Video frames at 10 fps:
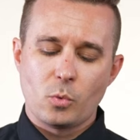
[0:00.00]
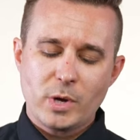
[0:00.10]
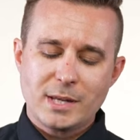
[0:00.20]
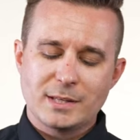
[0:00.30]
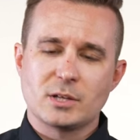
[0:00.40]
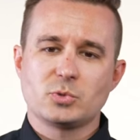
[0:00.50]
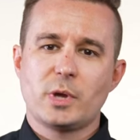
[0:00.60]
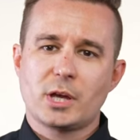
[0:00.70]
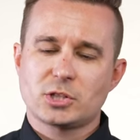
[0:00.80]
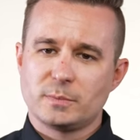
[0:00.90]
we did is
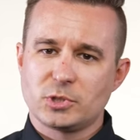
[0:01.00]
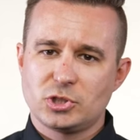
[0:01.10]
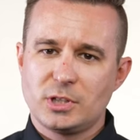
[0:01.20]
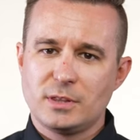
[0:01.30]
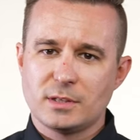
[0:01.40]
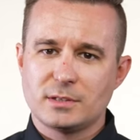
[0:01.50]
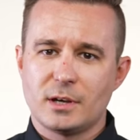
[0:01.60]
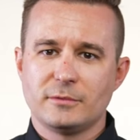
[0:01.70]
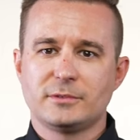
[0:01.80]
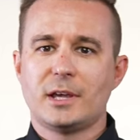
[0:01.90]
we actually machined the
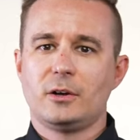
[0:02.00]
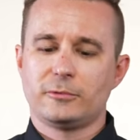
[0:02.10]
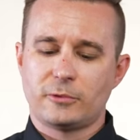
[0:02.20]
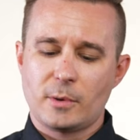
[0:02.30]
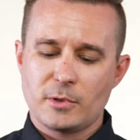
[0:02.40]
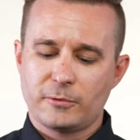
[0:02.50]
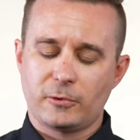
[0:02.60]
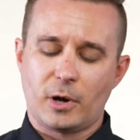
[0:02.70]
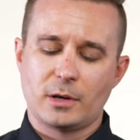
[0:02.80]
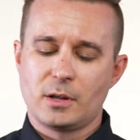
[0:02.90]
dovetail from the
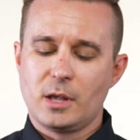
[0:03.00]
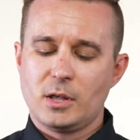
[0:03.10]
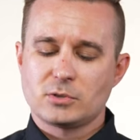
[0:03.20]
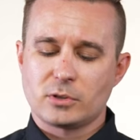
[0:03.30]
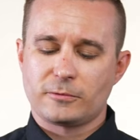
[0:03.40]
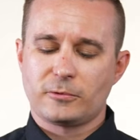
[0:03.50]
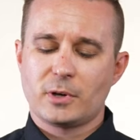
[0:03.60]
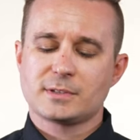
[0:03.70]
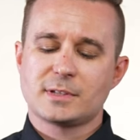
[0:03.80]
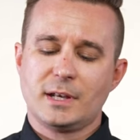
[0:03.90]
front so the
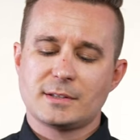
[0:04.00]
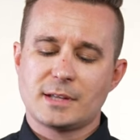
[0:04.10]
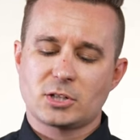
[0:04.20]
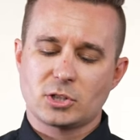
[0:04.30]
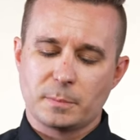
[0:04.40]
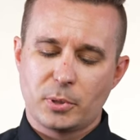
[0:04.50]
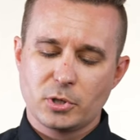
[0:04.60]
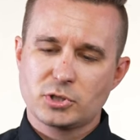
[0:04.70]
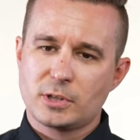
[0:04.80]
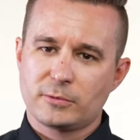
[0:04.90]
front sight is actually
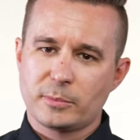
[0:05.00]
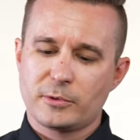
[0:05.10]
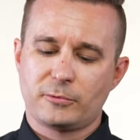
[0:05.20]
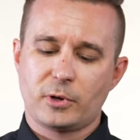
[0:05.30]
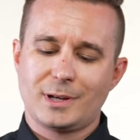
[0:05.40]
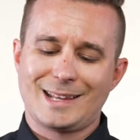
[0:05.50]
pushed in from the front.